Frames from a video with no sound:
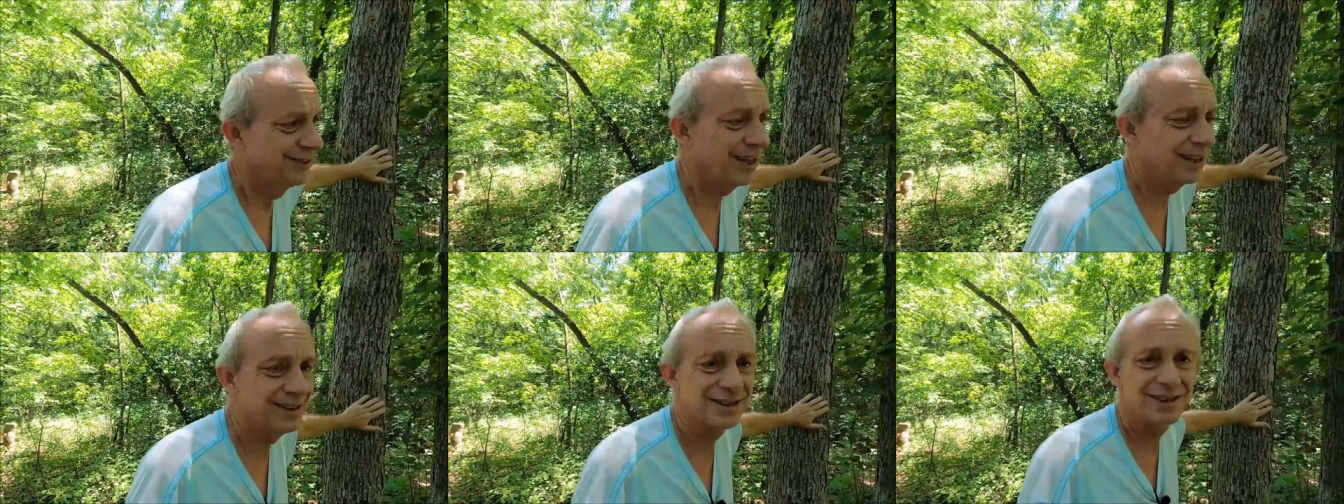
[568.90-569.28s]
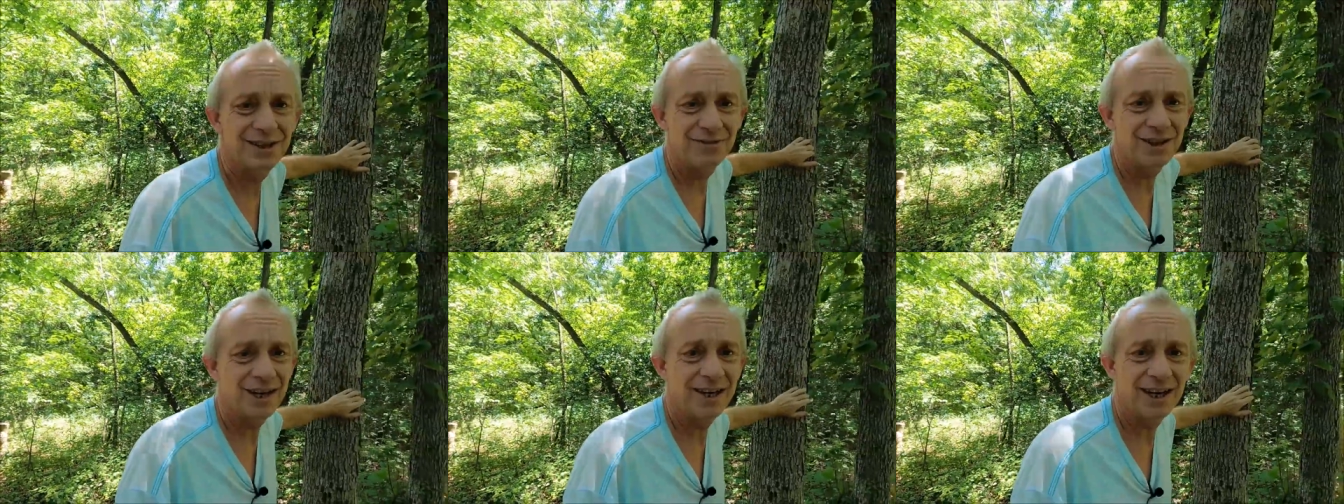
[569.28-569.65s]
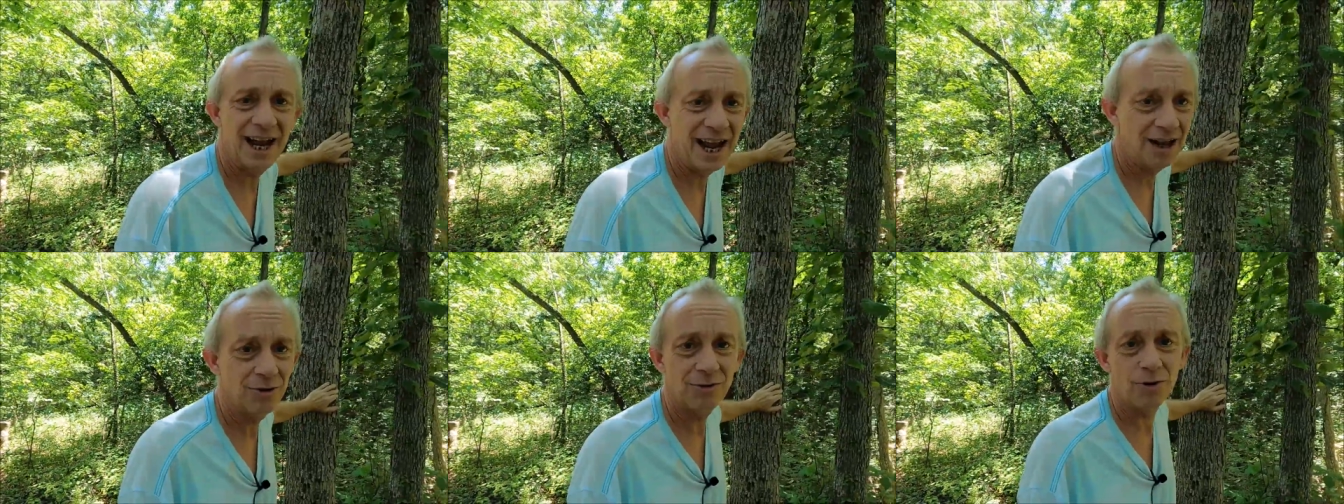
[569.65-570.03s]
check to see if they
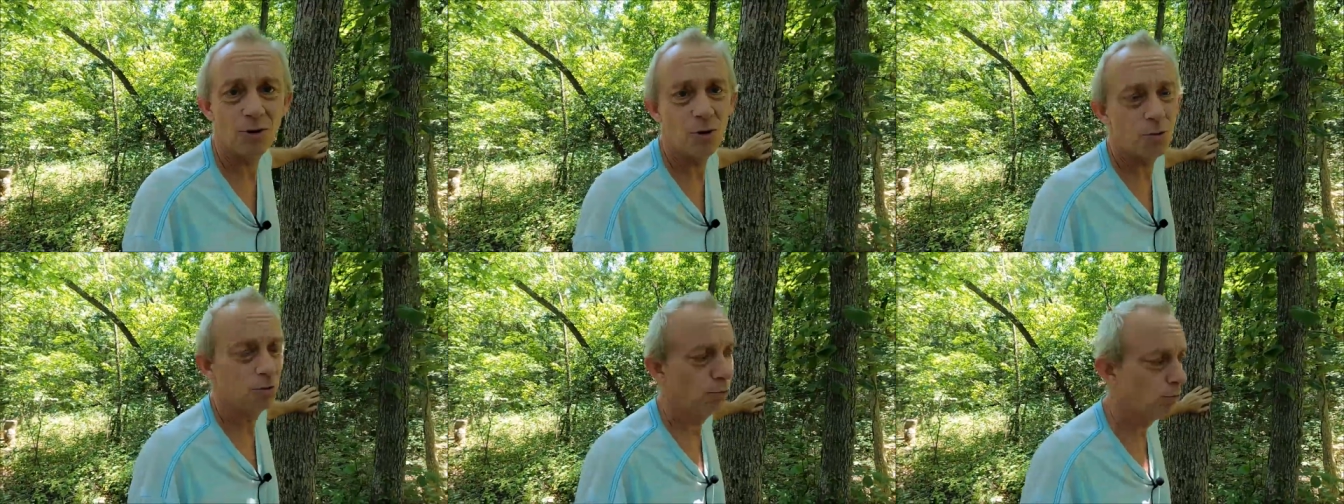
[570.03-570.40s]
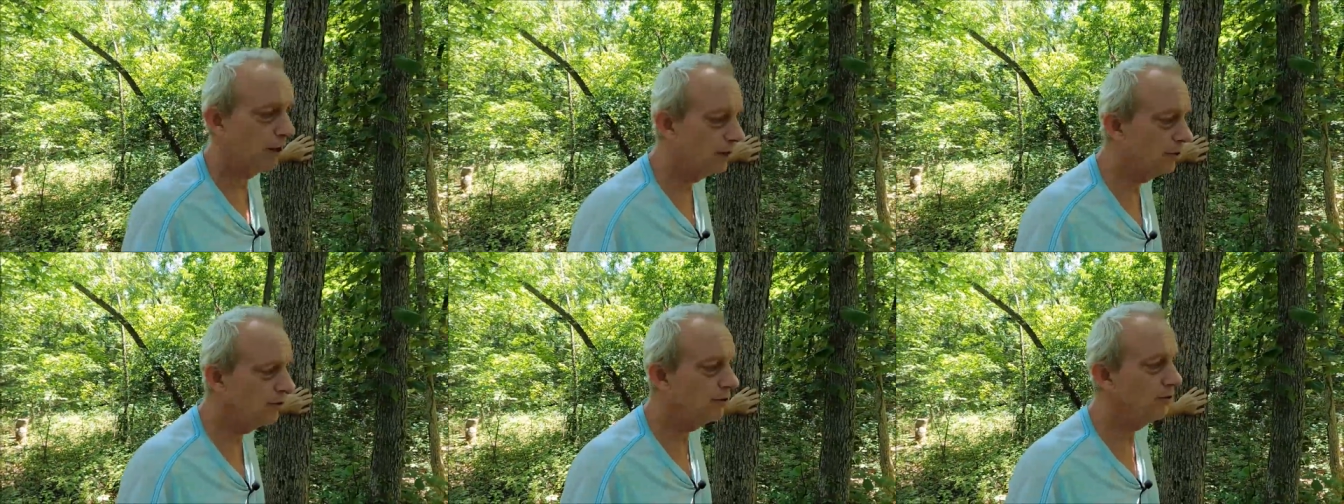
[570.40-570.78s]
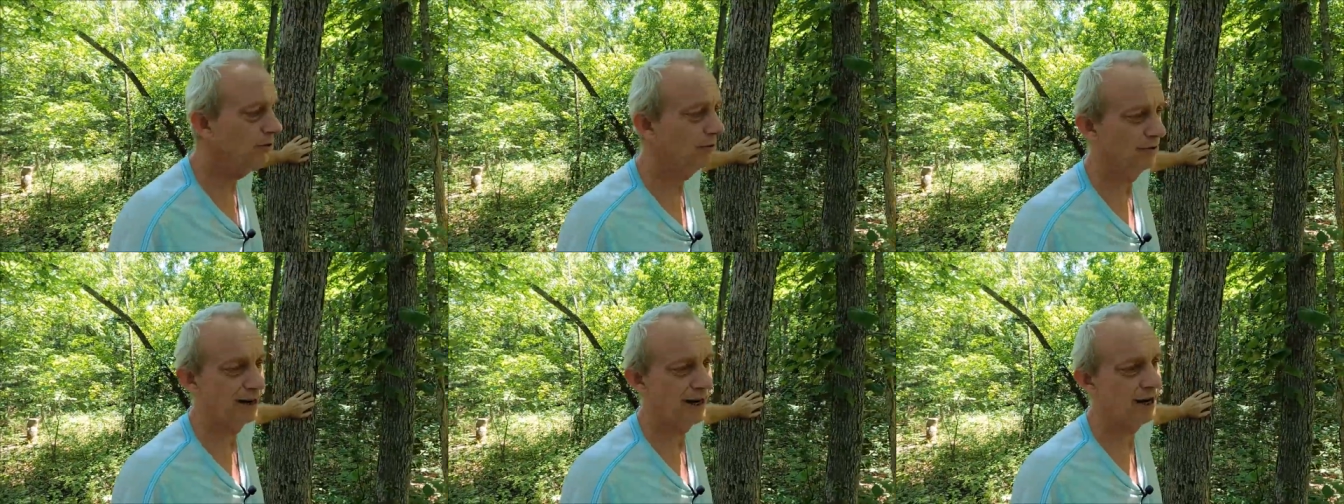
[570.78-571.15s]
could handle cold
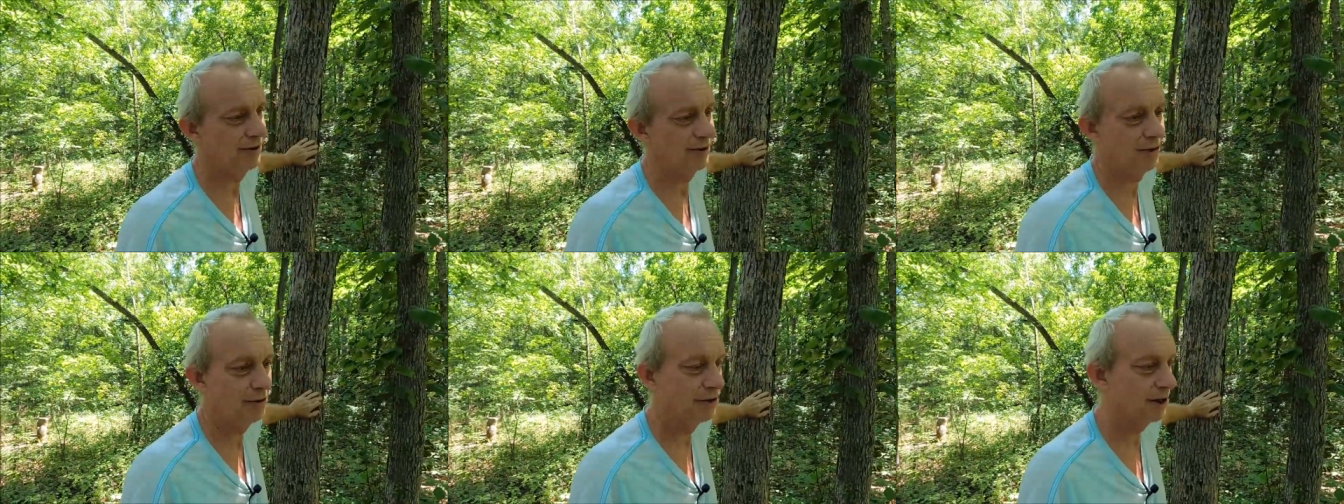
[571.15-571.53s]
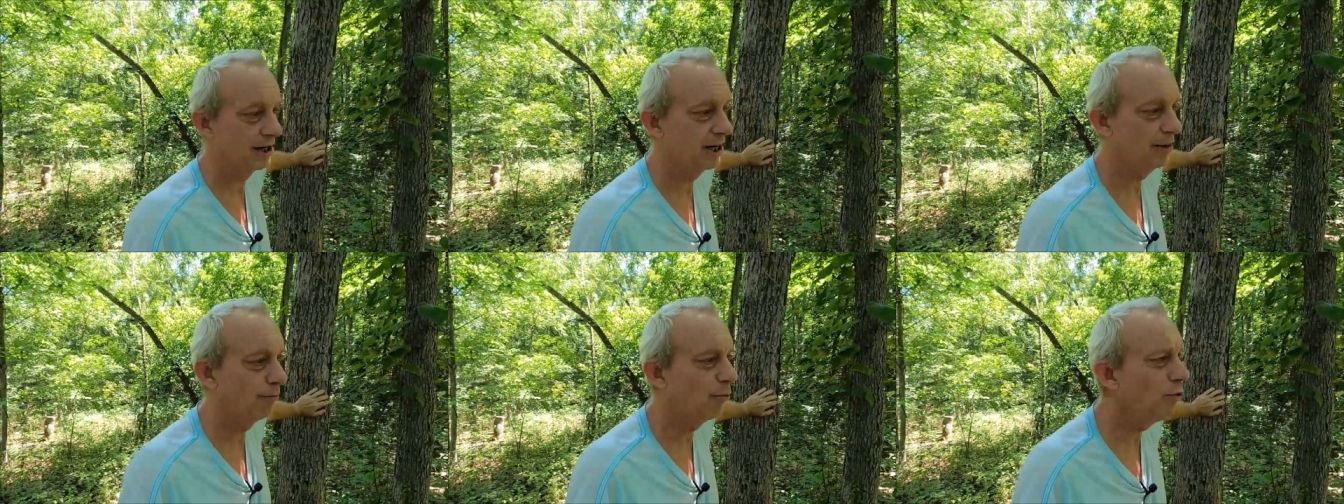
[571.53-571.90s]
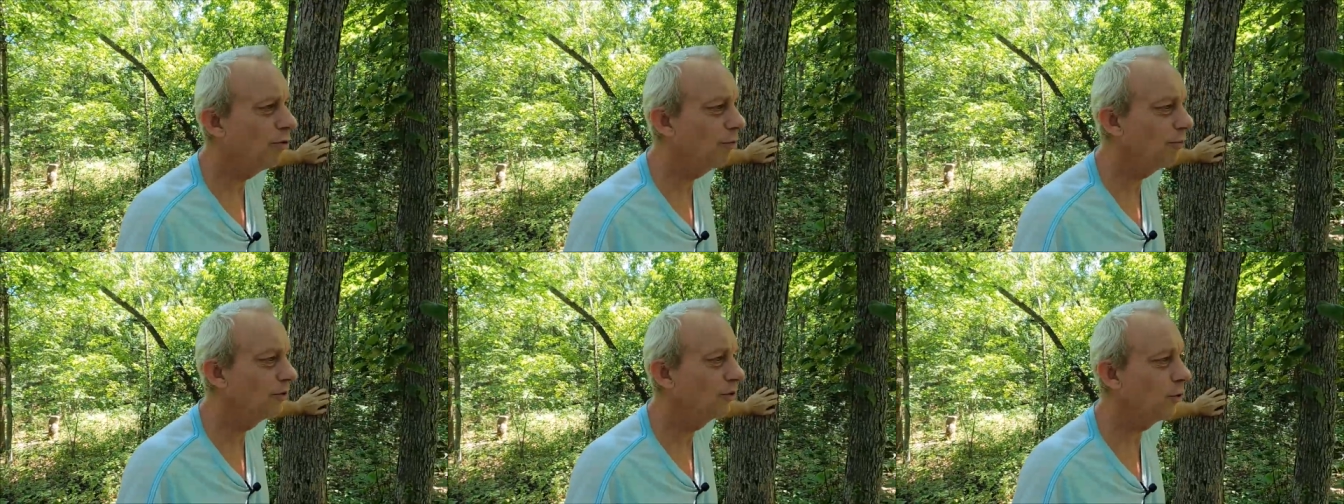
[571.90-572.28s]
weather, or how they were going to keep
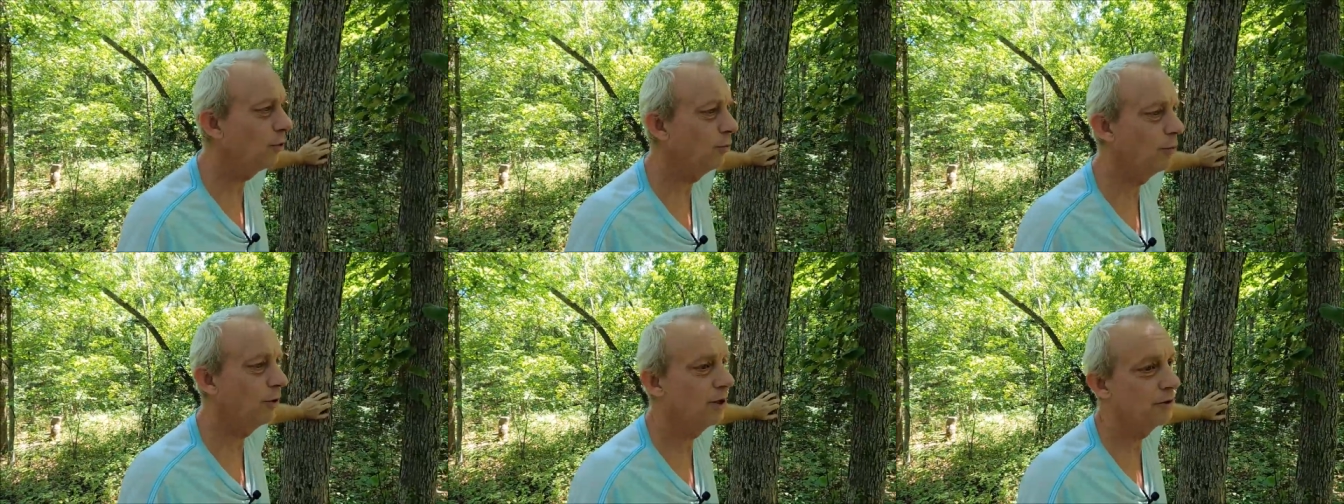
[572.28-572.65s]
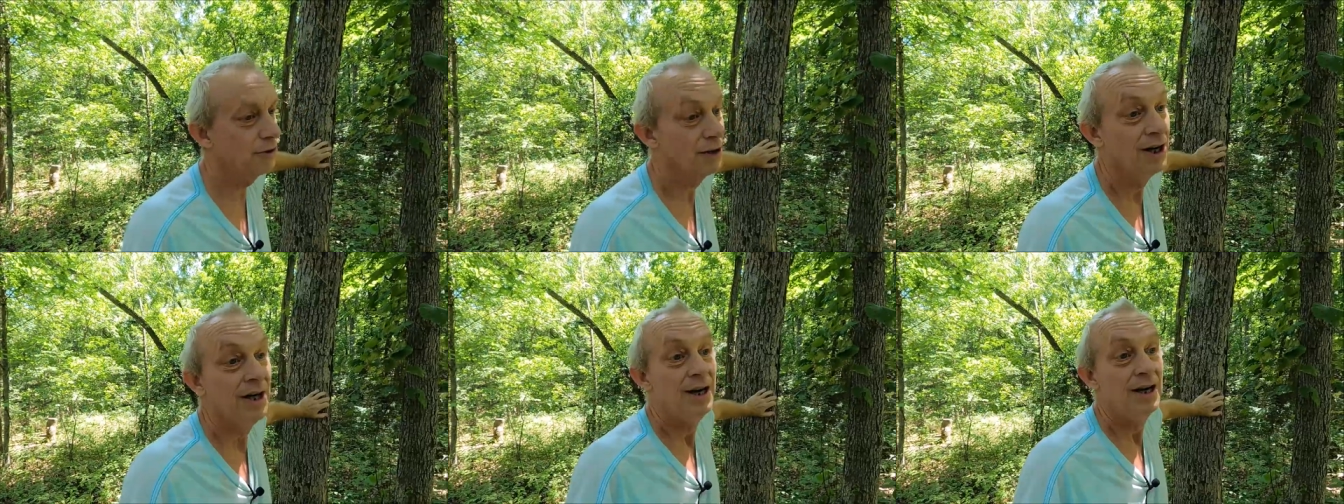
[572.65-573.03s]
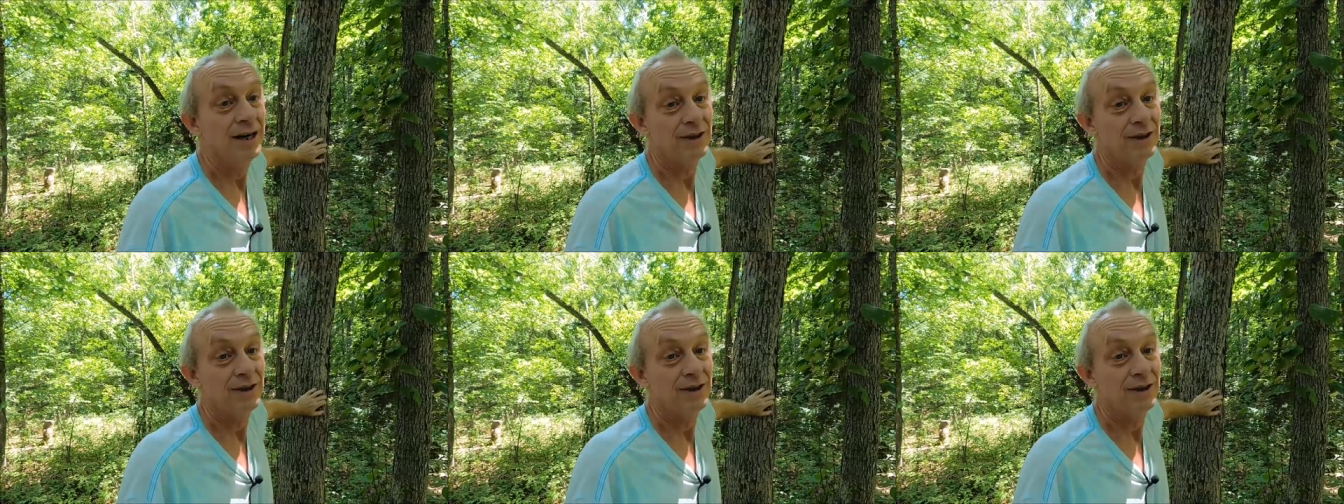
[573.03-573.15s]
warm in cold weather.